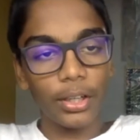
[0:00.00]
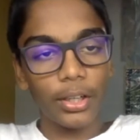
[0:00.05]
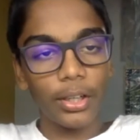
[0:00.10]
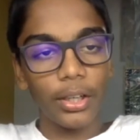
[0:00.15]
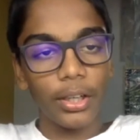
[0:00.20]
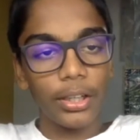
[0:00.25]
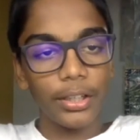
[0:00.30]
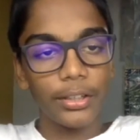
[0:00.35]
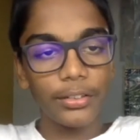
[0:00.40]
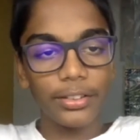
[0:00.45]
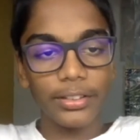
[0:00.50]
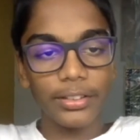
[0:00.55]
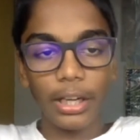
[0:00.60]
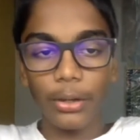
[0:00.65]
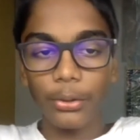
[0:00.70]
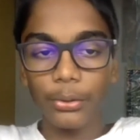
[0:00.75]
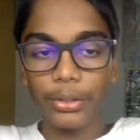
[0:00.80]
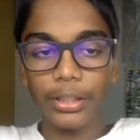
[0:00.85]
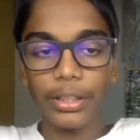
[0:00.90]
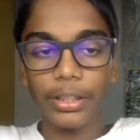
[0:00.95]
in
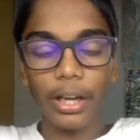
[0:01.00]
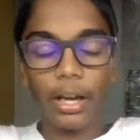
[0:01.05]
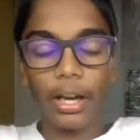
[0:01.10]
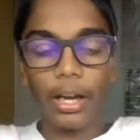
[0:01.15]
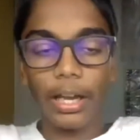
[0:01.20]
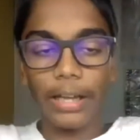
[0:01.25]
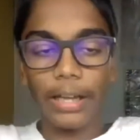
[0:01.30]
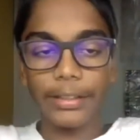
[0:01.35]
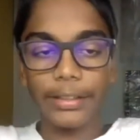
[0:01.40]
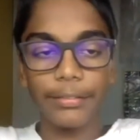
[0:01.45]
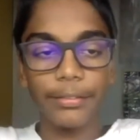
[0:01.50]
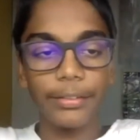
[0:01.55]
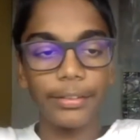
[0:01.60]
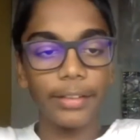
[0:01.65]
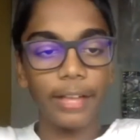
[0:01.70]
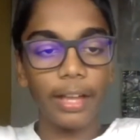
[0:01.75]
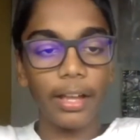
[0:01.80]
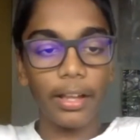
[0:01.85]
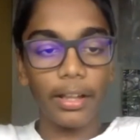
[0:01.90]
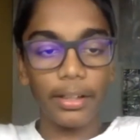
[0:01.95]
scouting, our
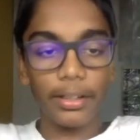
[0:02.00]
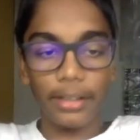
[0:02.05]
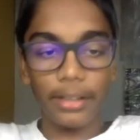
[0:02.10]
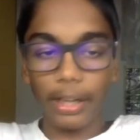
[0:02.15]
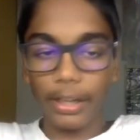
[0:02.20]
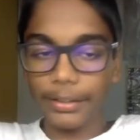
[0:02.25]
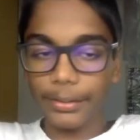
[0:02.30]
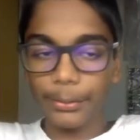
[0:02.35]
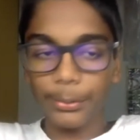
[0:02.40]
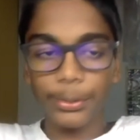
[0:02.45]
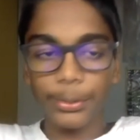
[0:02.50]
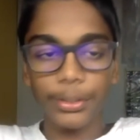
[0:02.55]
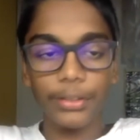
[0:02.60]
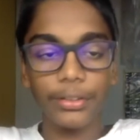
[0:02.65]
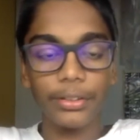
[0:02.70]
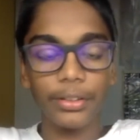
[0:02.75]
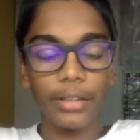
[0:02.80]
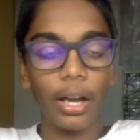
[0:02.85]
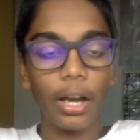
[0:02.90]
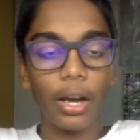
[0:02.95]

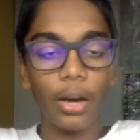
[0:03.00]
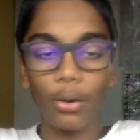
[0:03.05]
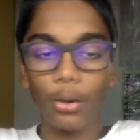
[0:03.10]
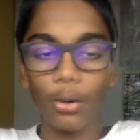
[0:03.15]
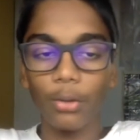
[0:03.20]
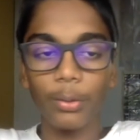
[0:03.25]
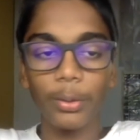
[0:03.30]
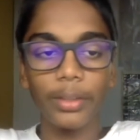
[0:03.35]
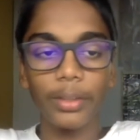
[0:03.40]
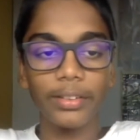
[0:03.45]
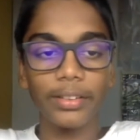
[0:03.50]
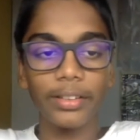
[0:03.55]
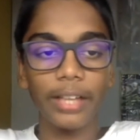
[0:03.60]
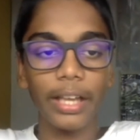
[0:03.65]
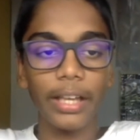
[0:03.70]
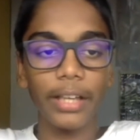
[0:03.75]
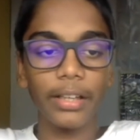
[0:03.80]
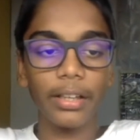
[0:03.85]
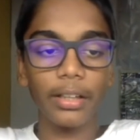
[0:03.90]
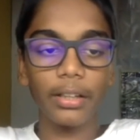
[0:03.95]
activities are always
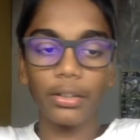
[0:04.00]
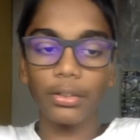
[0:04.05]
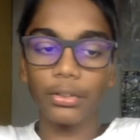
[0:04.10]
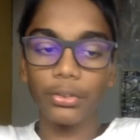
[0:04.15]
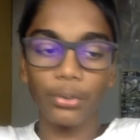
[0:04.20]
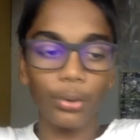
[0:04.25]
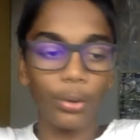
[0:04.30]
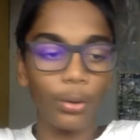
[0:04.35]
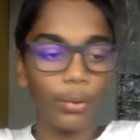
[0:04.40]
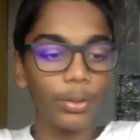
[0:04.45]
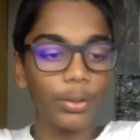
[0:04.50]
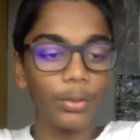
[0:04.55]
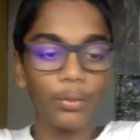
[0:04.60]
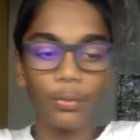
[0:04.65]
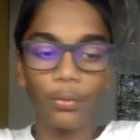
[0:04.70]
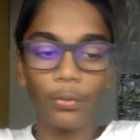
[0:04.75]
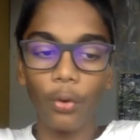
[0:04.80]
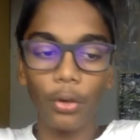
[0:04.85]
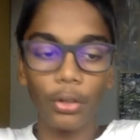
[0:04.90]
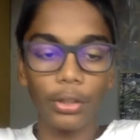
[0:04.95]
like throwing
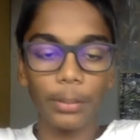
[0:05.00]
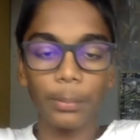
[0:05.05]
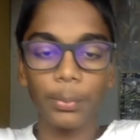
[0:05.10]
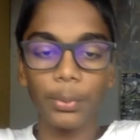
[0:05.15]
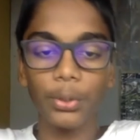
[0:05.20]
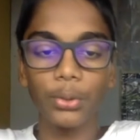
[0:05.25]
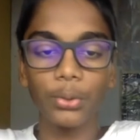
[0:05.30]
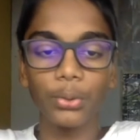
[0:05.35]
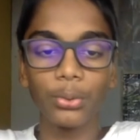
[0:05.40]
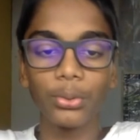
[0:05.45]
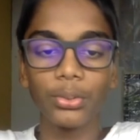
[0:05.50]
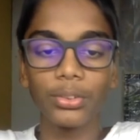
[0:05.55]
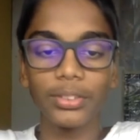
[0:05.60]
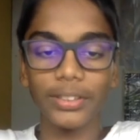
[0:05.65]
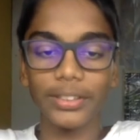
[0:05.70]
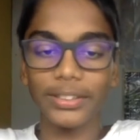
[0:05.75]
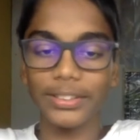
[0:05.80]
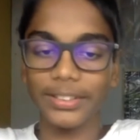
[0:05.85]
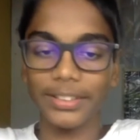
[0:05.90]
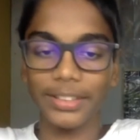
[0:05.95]
water balloons
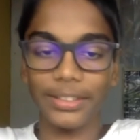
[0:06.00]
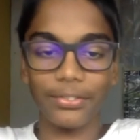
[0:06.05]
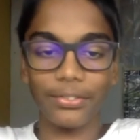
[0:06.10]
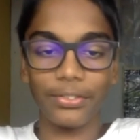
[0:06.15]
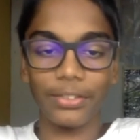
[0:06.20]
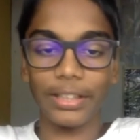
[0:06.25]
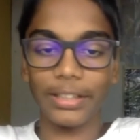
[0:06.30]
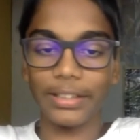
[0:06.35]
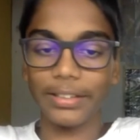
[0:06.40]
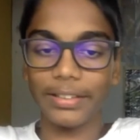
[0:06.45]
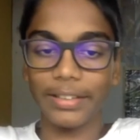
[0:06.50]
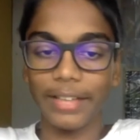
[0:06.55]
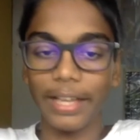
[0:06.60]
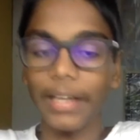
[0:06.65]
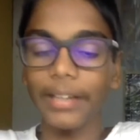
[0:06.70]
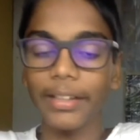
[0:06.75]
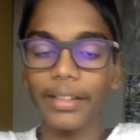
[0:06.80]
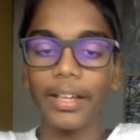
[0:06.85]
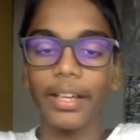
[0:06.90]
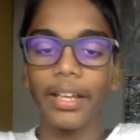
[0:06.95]
and stuff like
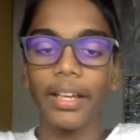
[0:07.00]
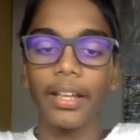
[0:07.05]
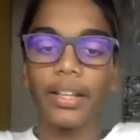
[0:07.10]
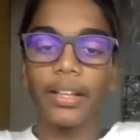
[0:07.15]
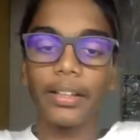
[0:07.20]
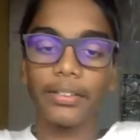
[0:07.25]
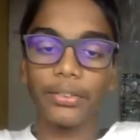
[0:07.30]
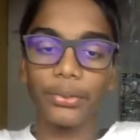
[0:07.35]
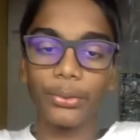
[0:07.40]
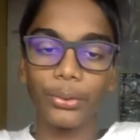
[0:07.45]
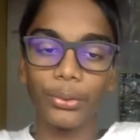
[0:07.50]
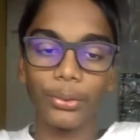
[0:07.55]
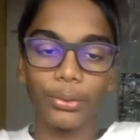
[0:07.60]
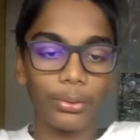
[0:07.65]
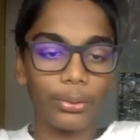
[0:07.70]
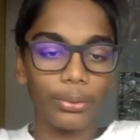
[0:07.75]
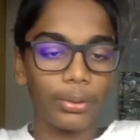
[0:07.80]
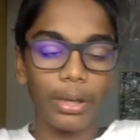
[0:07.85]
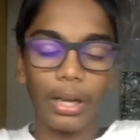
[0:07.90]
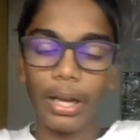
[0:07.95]
that. So
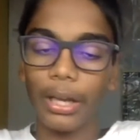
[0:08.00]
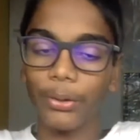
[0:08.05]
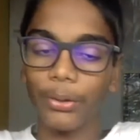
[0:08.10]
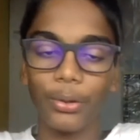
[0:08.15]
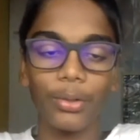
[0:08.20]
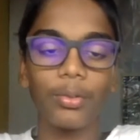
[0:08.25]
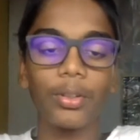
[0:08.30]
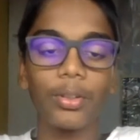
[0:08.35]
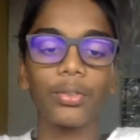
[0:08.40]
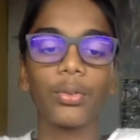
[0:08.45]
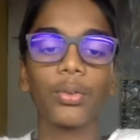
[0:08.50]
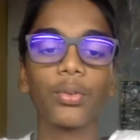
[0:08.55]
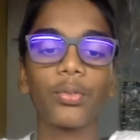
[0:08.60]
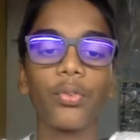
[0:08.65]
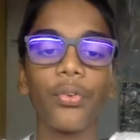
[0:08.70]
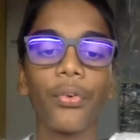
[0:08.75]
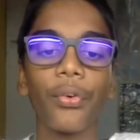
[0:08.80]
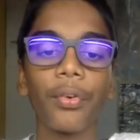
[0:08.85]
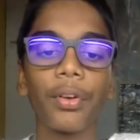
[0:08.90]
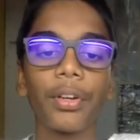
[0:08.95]
I always look
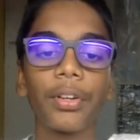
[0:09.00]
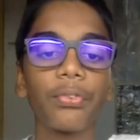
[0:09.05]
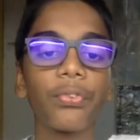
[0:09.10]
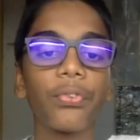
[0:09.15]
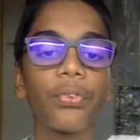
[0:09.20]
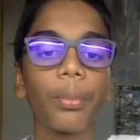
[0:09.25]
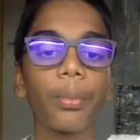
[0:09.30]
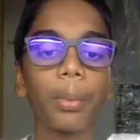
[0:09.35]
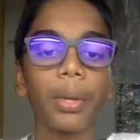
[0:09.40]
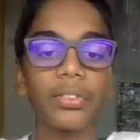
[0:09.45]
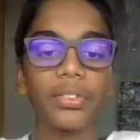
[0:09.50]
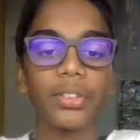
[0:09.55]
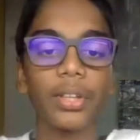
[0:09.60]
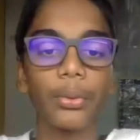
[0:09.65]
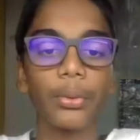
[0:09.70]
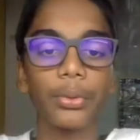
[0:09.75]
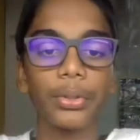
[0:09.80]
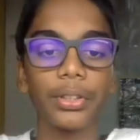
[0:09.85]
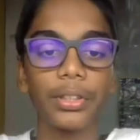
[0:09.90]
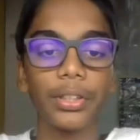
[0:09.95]
forward for my
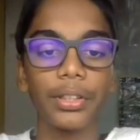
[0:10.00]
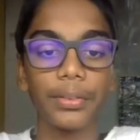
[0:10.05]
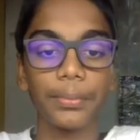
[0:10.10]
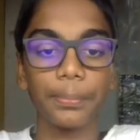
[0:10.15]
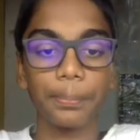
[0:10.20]
scouting days.